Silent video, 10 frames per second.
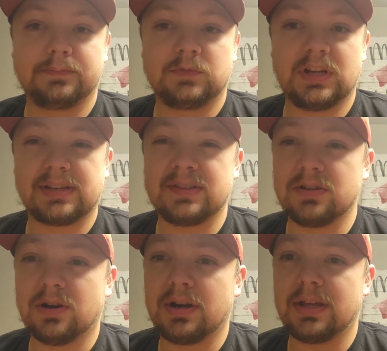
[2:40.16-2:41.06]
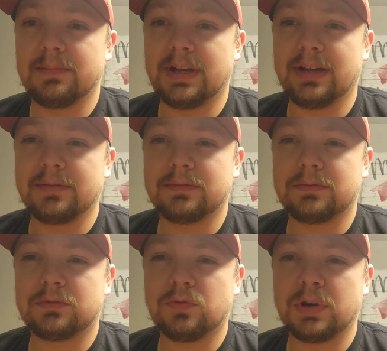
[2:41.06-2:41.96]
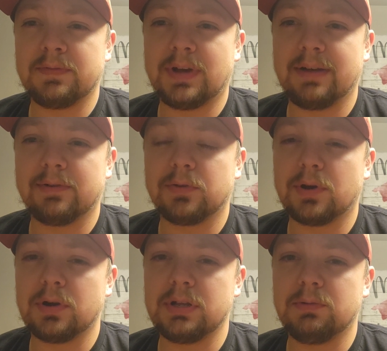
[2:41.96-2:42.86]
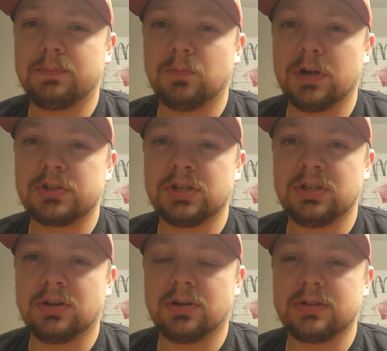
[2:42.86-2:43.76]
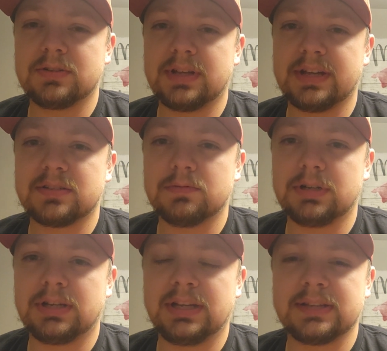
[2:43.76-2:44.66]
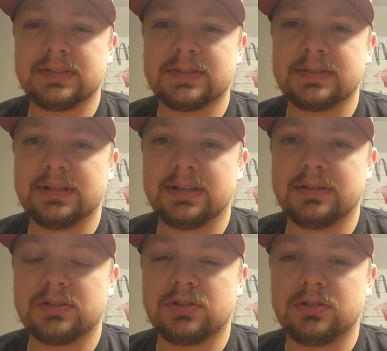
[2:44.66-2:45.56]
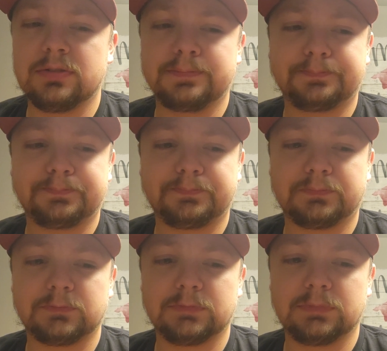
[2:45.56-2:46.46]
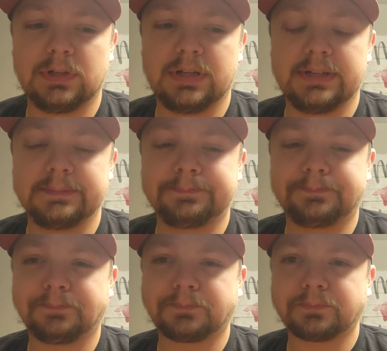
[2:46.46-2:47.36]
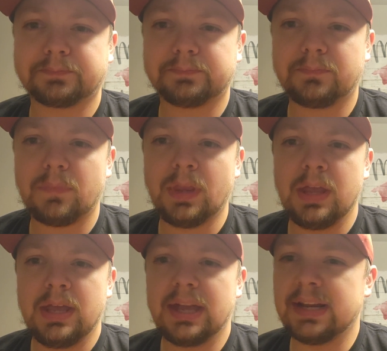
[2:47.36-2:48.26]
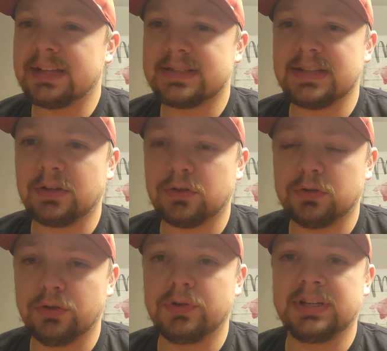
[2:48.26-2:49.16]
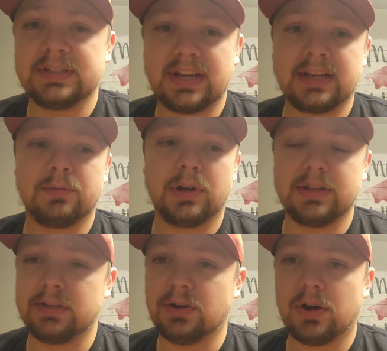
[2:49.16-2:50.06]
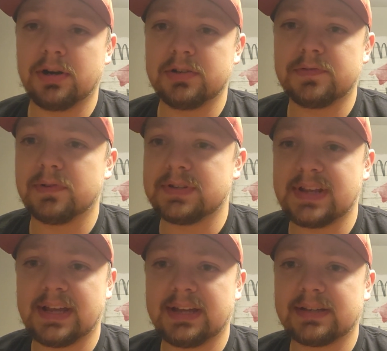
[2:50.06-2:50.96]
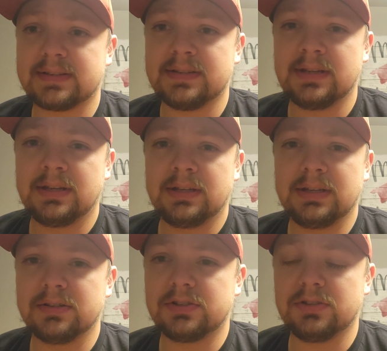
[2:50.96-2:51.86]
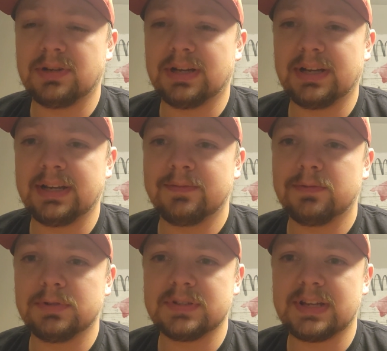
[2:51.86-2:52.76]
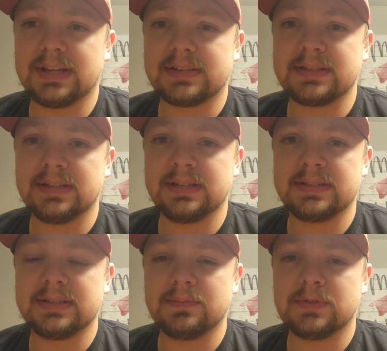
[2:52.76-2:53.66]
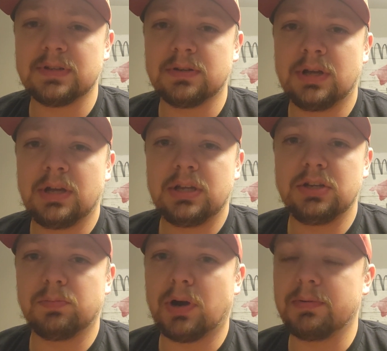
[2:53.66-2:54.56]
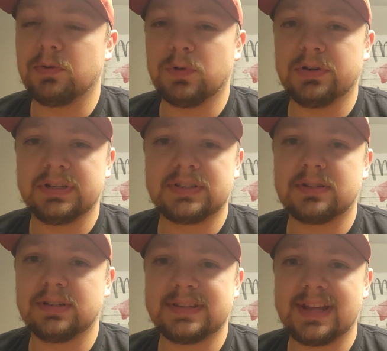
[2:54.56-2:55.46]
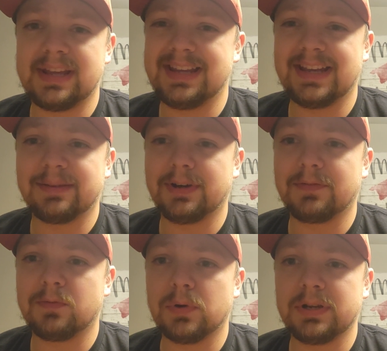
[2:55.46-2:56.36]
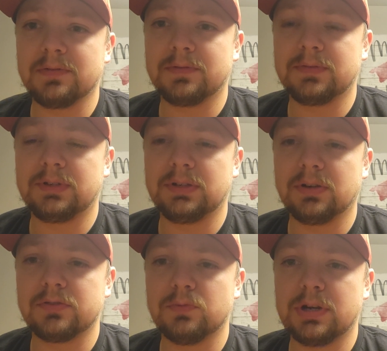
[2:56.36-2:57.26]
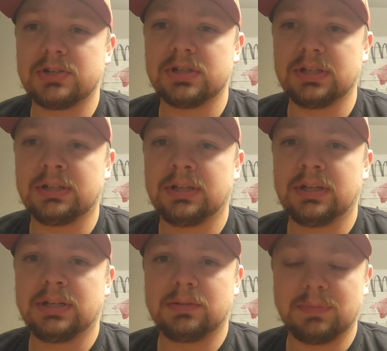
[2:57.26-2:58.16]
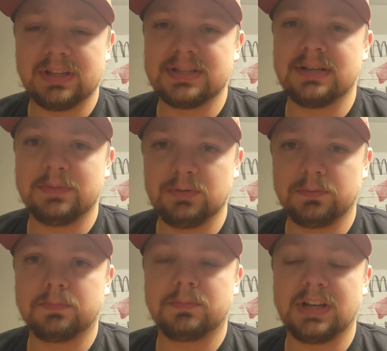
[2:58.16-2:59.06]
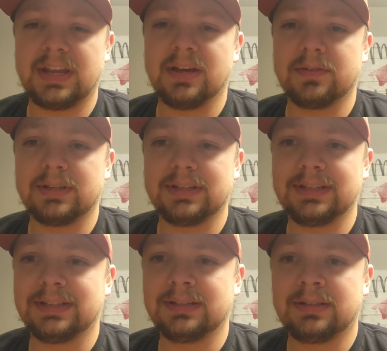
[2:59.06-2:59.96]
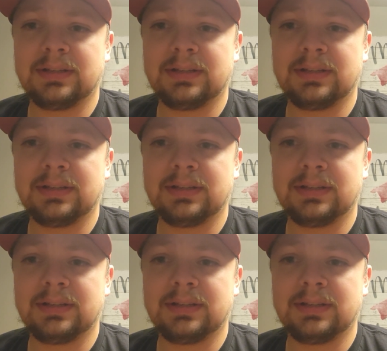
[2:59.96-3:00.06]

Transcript: Jackson Dart had about 25 or 30 rushing yards last week against LSU. And that's including taking away the yardage for sacks. LSU had a handful of sacks against him. So you can probably realistically say he had about 40 or 50 yards rushing by the time you account that in.